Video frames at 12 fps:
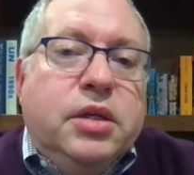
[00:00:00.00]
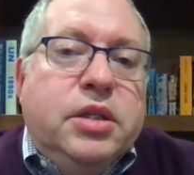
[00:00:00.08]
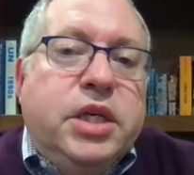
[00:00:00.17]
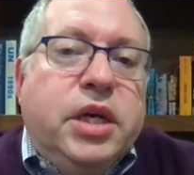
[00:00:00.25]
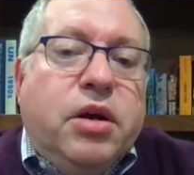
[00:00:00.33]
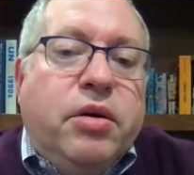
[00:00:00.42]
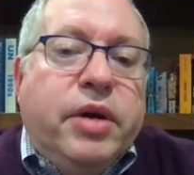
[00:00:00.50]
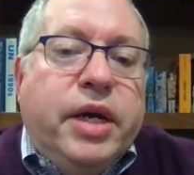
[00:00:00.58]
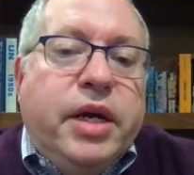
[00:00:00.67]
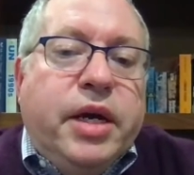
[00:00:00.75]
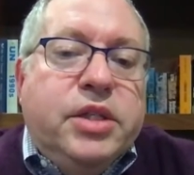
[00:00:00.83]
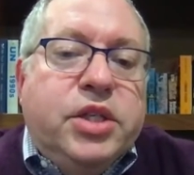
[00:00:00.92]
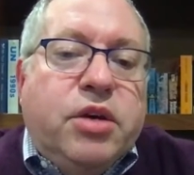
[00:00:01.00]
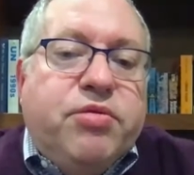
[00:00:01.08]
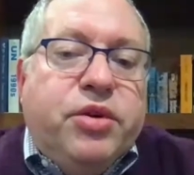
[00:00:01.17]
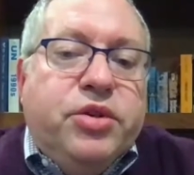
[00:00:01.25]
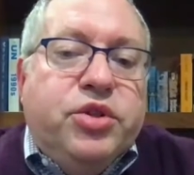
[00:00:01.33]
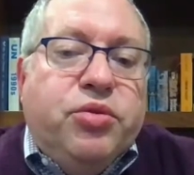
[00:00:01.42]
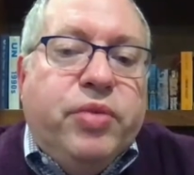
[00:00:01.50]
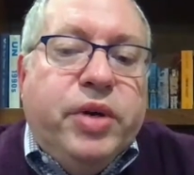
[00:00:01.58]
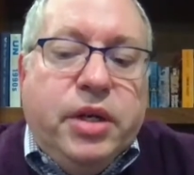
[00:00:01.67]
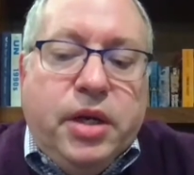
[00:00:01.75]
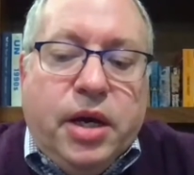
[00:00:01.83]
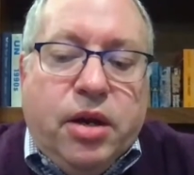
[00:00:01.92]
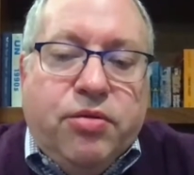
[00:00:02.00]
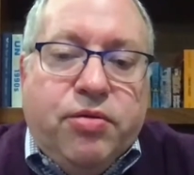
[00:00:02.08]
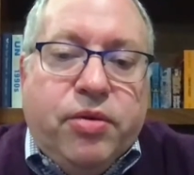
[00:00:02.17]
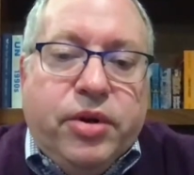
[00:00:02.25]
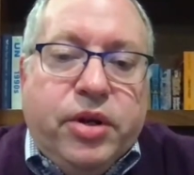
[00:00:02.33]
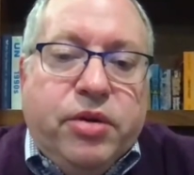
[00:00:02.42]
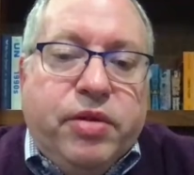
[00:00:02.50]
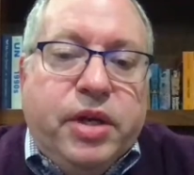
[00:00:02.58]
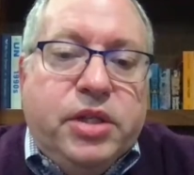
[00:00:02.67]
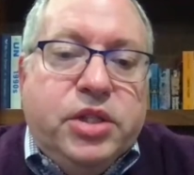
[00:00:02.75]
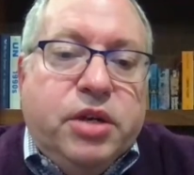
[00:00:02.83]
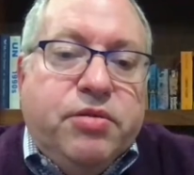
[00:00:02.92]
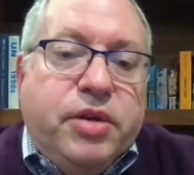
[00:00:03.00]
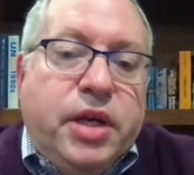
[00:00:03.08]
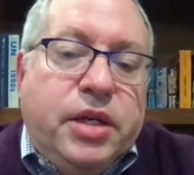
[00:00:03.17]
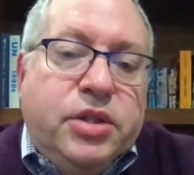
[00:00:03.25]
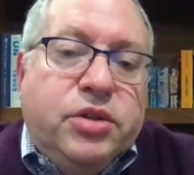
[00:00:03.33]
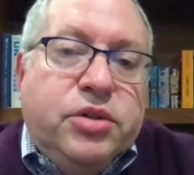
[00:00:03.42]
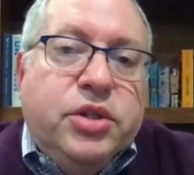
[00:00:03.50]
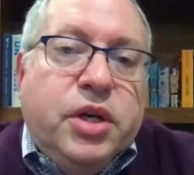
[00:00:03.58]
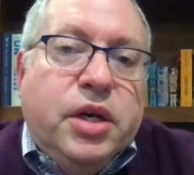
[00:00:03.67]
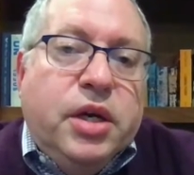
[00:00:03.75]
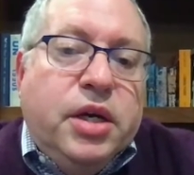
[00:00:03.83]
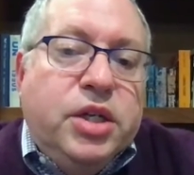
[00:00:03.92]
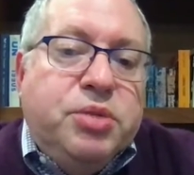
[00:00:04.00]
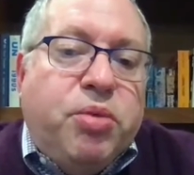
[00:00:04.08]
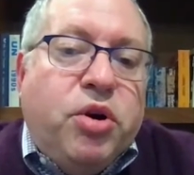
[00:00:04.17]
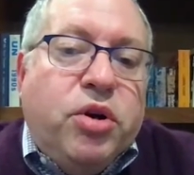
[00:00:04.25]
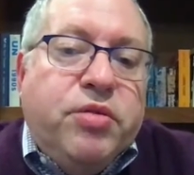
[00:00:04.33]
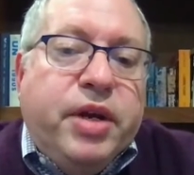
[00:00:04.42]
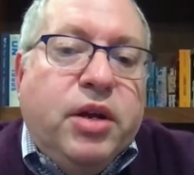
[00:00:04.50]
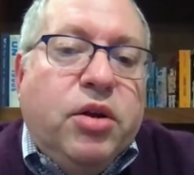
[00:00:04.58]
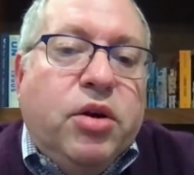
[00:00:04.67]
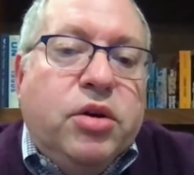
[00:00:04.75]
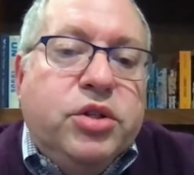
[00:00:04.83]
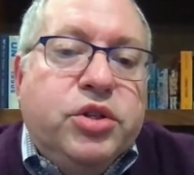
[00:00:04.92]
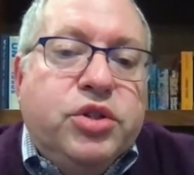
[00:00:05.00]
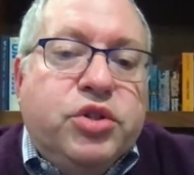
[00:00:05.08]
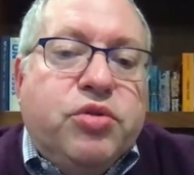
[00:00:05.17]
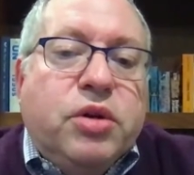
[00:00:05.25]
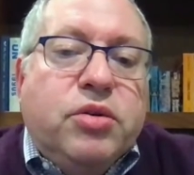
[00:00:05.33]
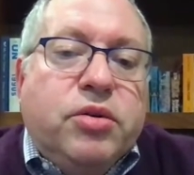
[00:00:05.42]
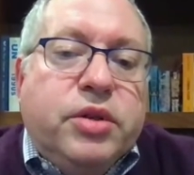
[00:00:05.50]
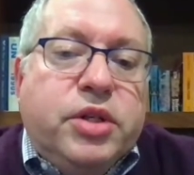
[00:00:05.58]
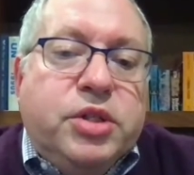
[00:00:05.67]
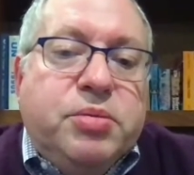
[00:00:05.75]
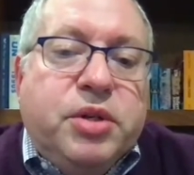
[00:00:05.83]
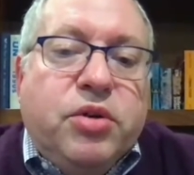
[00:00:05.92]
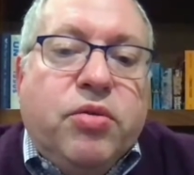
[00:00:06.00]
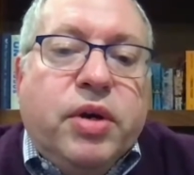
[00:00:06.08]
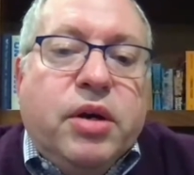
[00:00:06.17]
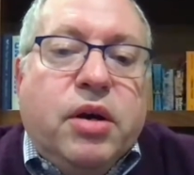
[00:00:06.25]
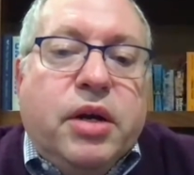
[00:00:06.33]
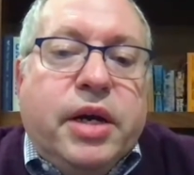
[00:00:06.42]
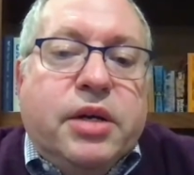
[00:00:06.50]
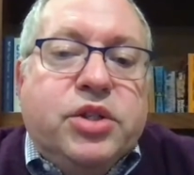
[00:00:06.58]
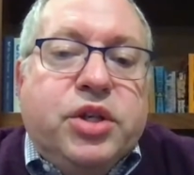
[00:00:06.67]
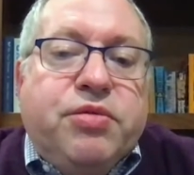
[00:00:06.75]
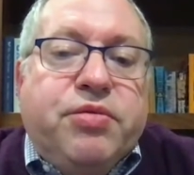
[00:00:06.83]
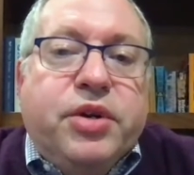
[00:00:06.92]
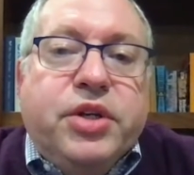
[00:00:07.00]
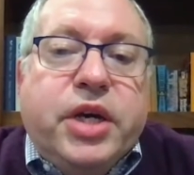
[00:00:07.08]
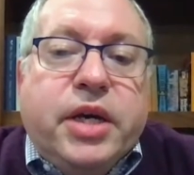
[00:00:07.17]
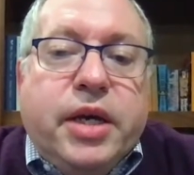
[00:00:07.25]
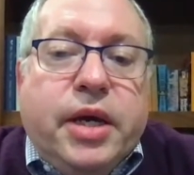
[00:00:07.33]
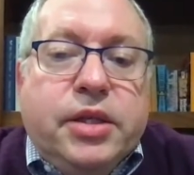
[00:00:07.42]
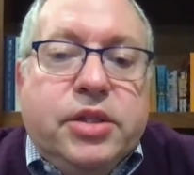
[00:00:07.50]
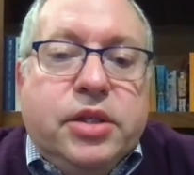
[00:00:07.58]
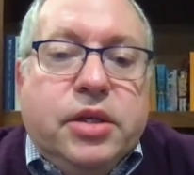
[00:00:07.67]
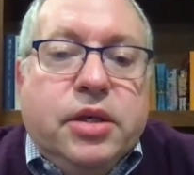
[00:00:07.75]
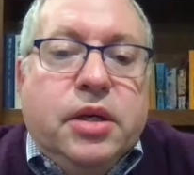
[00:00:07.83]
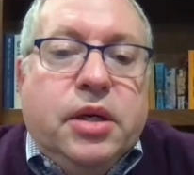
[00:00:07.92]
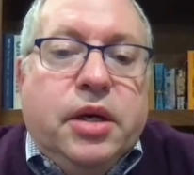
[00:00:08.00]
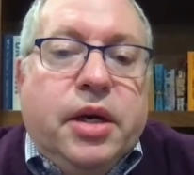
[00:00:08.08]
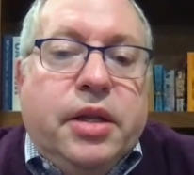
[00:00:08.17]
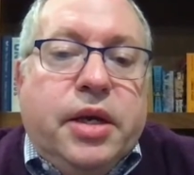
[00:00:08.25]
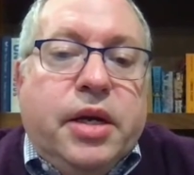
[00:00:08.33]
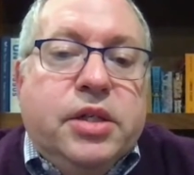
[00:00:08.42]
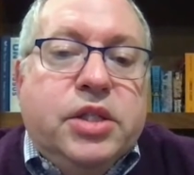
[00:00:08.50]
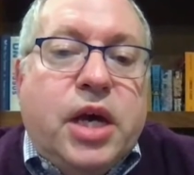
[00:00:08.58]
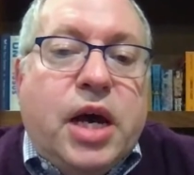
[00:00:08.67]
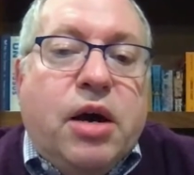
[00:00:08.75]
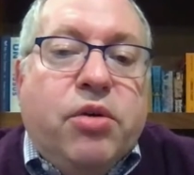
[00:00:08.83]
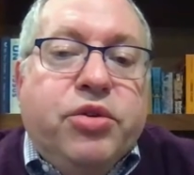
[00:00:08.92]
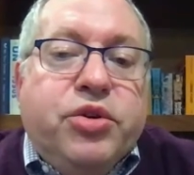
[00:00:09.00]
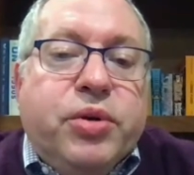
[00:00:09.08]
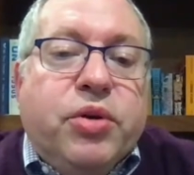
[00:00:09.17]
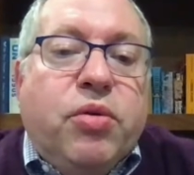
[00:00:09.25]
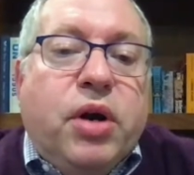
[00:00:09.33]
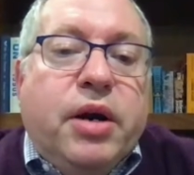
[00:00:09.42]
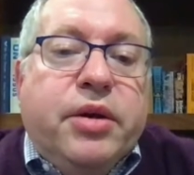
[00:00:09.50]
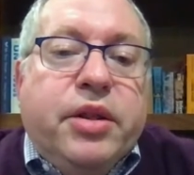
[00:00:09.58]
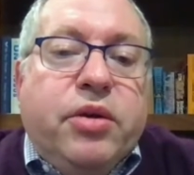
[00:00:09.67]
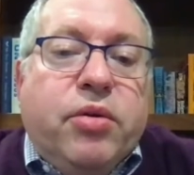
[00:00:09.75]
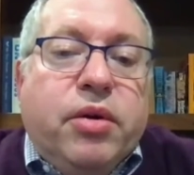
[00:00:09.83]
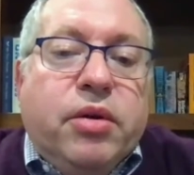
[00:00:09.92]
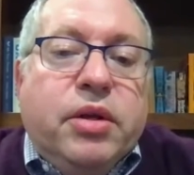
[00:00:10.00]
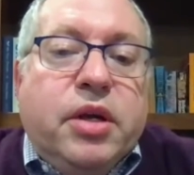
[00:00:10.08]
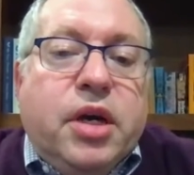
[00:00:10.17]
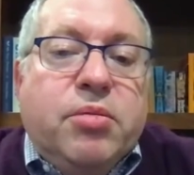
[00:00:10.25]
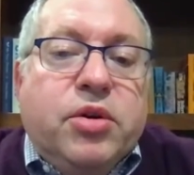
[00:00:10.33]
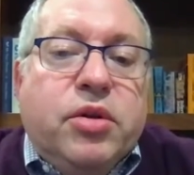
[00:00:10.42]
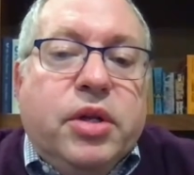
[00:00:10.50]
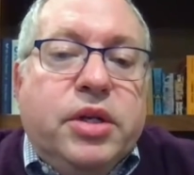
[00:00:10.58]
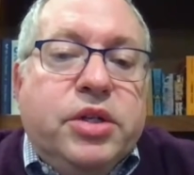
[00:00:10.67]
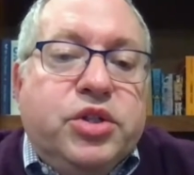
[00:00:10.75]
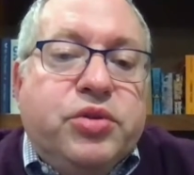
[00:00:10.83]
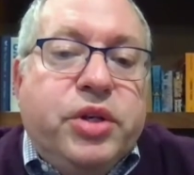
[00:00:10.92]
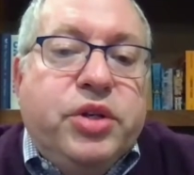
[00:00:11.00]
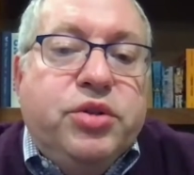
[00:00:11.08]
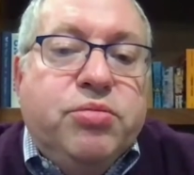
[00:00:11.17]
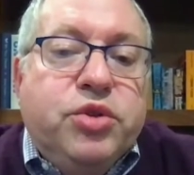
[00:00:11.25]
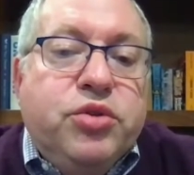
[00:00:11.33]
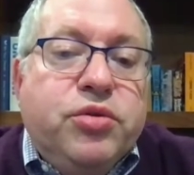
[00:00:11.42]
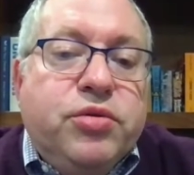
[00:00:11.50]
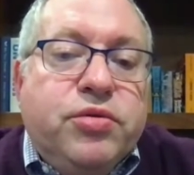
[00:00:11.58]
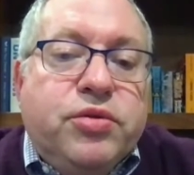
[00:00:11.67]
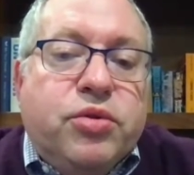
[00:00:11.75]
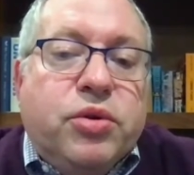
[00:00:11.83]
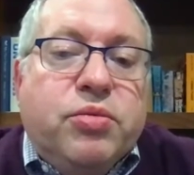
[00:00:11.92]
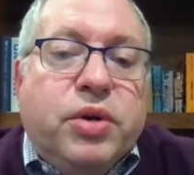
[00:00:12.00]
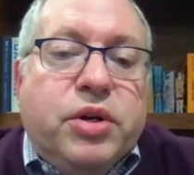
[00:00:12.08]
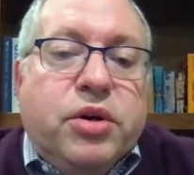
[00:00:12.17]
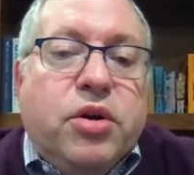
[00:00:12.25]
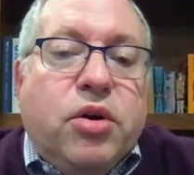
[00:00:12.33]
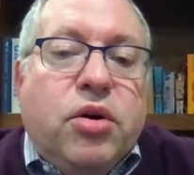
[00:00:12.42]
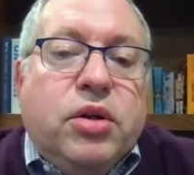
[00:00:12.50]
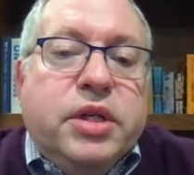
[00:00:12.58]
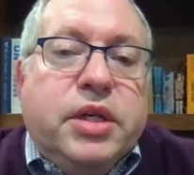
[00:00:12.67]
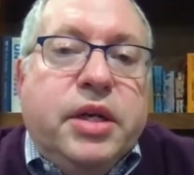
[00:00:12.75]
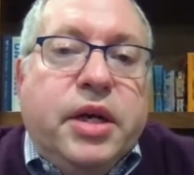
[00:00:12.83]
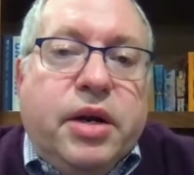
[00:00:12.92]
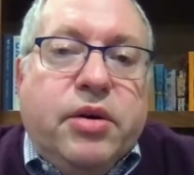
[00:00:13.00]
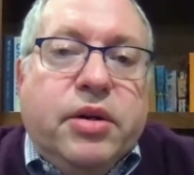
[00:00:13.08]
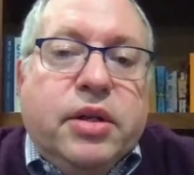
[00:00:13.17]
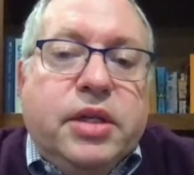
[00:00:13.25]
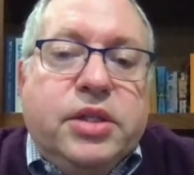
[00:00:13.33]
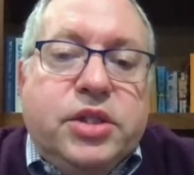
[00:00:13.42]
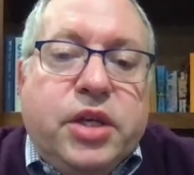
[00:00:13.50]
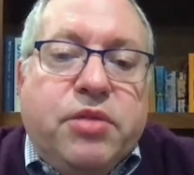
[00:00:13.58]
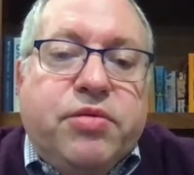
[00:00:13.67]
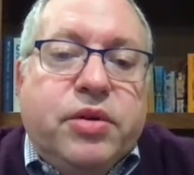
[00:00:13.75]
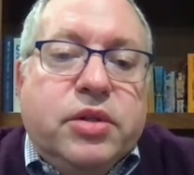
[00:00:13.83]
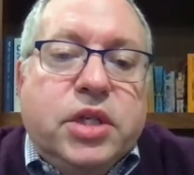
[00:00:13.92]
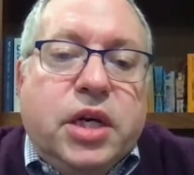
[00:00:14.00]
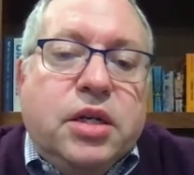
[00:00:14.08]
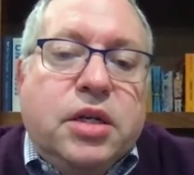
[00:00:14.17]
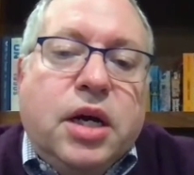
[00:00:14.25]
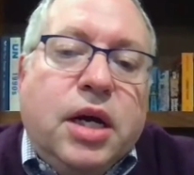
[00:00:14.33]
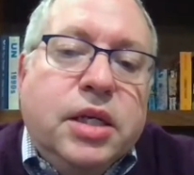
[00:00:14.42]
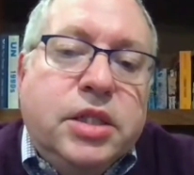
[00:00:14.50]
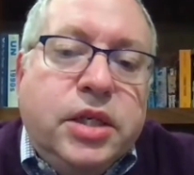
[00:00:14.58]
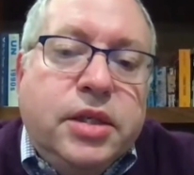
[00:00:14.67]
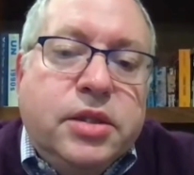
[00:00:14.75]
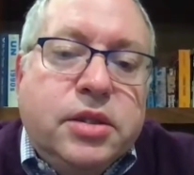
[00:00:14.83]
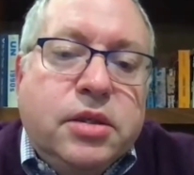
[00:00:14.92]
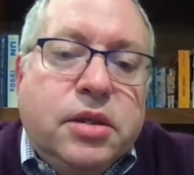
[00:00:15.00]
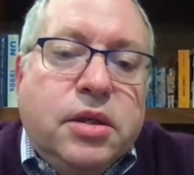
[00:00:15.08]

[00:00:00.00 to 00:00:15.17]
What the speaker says: TRAA's effort to rid California of HF dangers is part of a larger struggle that has been going on actually for decades, and that is how to require the oil and chemical industry to move toward what are called inherently safer technologies.